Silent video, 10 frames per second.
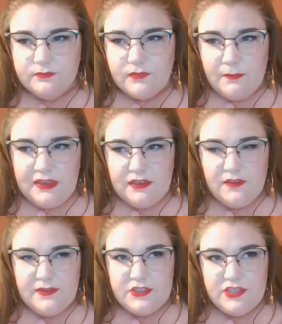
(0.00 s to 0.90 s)
I mean,
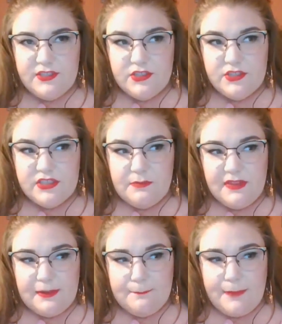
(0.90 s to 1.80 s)
eventually they're just gonna
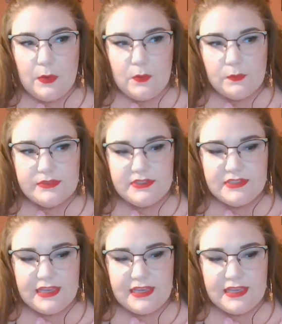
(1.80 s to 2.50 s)
be like bones.